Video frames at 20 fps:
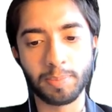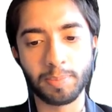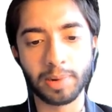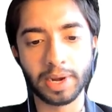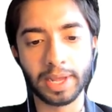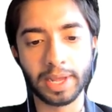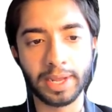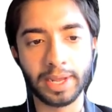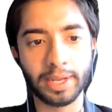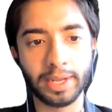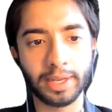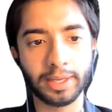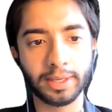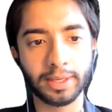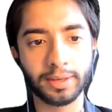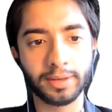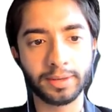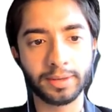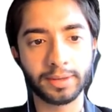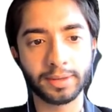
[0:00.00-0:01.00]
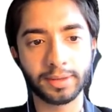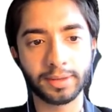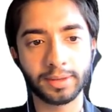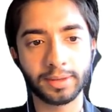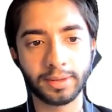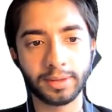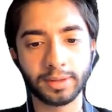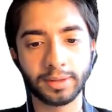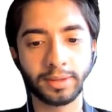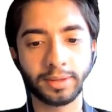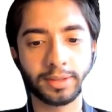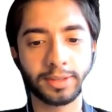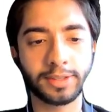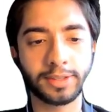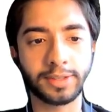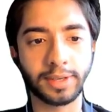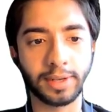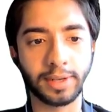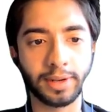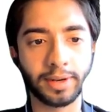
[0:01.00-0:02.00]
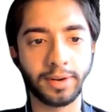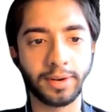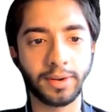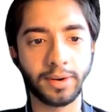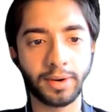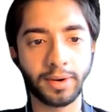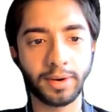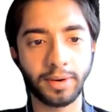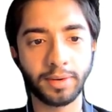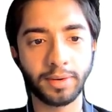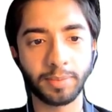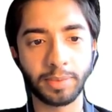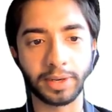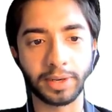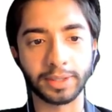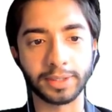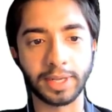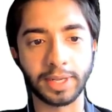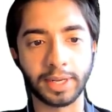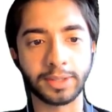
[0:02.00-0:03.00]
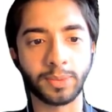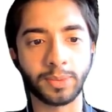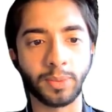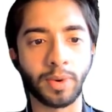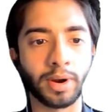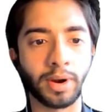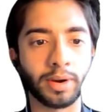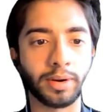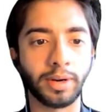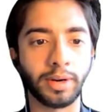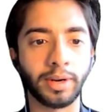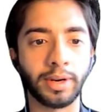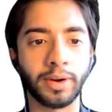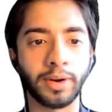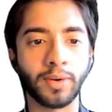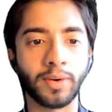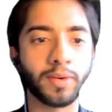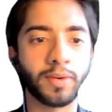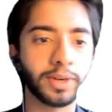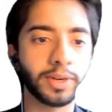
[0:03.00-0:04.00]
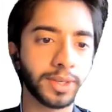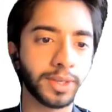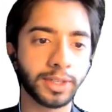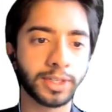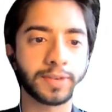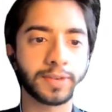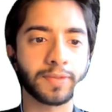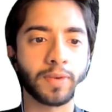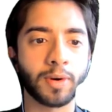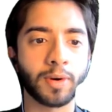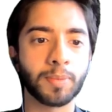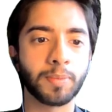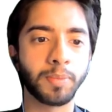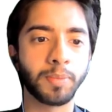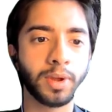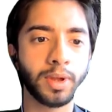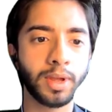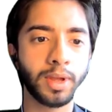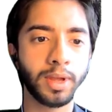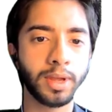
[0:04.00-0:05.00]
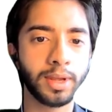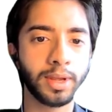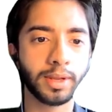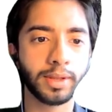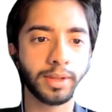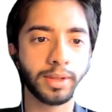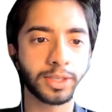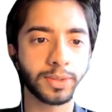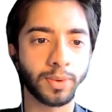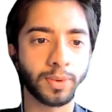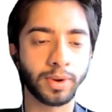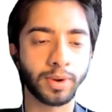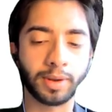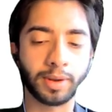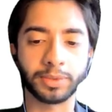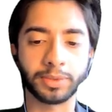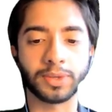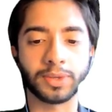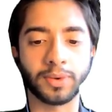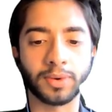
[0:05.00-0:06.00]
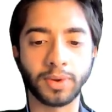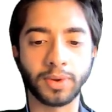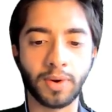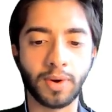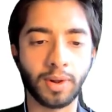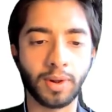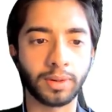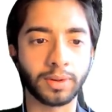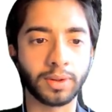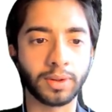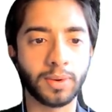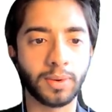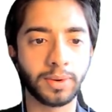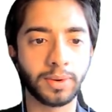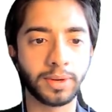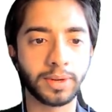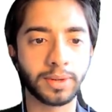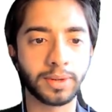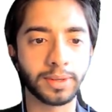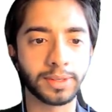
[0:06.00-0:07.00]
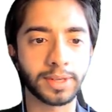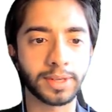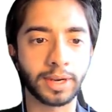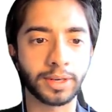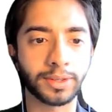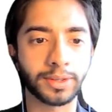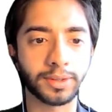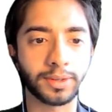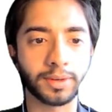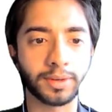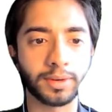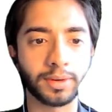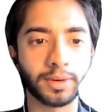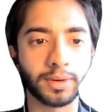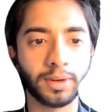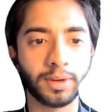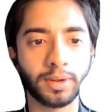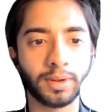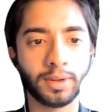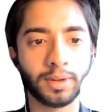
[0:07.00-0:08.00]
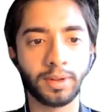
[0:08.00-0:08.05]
blade cylinder because that's where it originates from. This one I'm just going to call conical section.